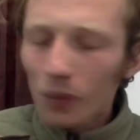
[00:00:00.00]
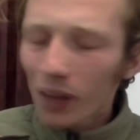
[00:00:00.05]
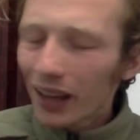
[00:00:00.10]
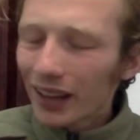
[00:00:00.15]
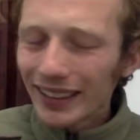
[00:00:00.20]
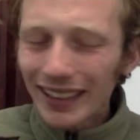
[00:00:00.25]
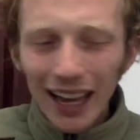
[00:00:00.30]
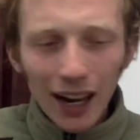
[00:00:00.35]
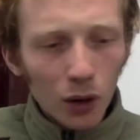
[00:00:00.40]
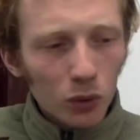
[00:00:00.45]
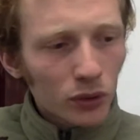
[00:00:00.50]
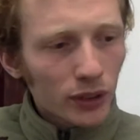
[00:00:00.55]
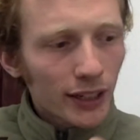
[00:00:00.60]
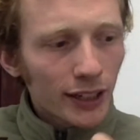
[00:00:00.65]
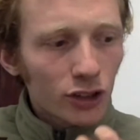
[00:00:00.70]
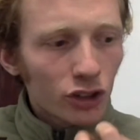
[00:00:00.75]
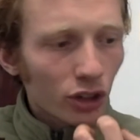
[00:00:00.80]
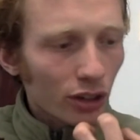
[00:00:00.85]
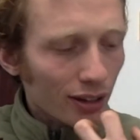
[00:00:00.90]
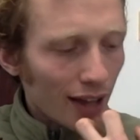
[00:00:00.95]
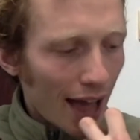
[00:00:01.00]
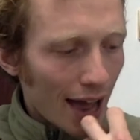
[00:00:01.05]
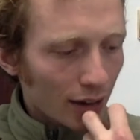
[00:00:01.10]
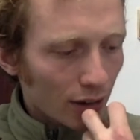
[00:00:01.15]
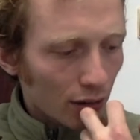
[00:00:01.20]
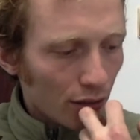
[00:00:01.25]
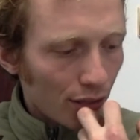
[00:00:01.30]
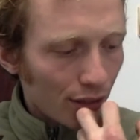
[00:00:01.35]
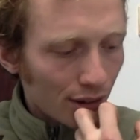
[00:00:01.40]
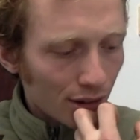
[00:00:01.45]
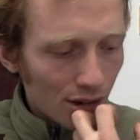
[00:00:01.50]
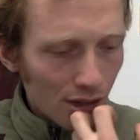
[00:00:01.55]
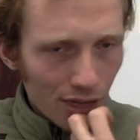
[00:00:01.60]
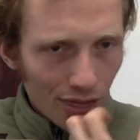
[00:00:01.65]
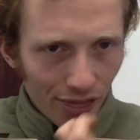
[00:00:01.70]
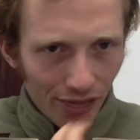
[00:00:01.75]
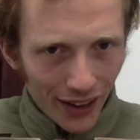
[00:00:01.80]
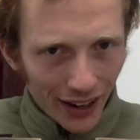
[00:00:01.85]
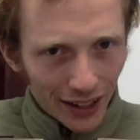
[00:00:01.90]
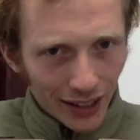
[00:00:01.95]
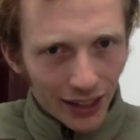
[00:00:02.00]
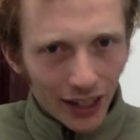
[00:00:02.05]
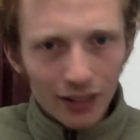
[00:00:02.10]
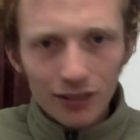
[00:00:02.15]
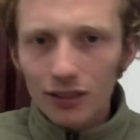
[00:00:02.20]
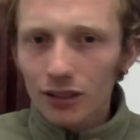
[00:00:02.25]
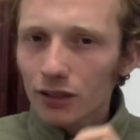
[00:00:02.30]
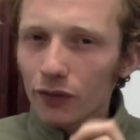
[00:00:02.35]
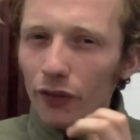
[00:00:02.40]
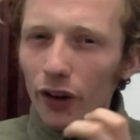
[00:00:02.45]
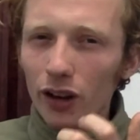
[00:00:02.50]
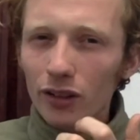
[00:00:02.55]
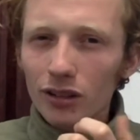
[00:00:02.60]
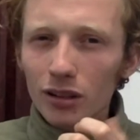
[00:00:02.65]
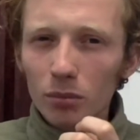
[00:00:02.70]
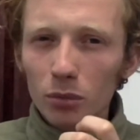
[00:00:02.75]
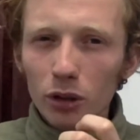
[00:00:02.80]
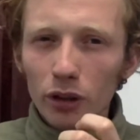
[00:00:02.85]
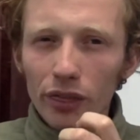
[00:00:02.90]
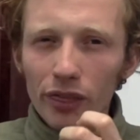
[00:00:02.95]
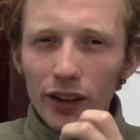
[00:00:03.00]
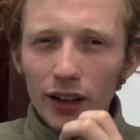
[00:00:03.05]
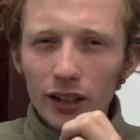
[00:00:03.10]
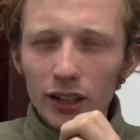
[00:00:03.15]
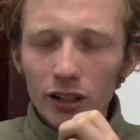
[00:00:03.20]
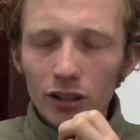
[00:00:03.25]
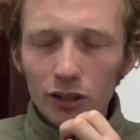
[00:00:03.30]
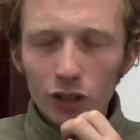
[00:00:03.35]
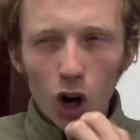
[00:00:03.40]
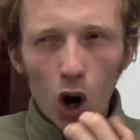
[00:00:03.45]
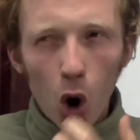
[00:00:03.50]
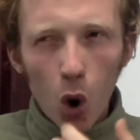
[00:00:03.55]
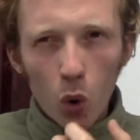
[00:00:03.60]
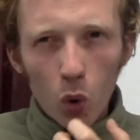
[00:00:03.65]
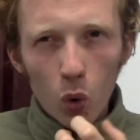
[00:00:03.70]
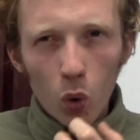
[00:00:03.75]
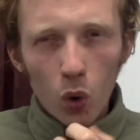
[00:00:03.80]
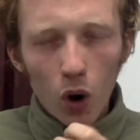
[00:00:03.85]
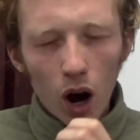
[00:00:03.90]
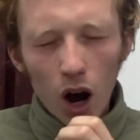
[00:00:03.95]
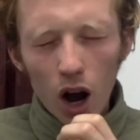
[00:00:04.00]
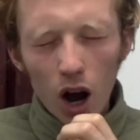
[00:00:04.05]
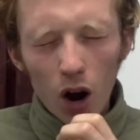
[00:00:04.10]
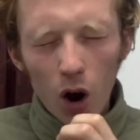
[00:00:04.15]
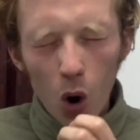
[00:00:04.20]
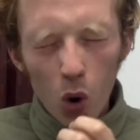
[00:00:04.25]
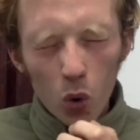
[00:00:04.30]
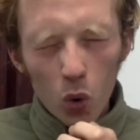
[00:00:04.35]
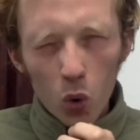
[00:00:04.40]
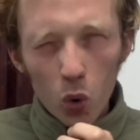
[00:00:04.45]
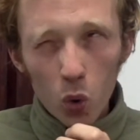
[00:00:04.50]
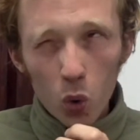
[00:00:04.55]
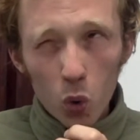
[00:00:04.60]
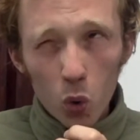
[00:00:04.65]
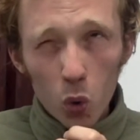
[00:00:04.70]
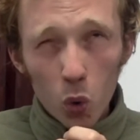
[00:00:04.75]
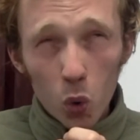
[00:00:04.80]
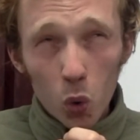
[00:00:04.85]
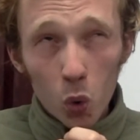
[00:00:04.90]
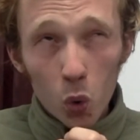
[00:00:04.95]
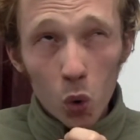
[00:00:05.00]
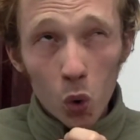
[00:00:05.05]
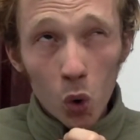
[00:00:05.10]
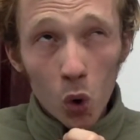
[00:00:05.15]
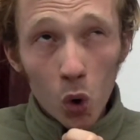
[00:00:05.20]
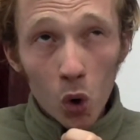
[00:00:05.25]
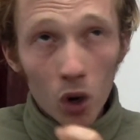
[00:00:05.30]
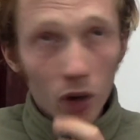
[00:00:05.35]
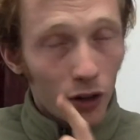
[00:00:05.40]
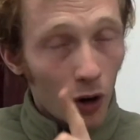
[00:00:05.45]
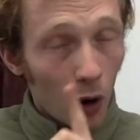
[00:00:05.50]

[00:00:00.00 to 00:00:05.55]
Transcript: Yellow tea just has this thickness. It's very similar thickness to ho, uh, ho no,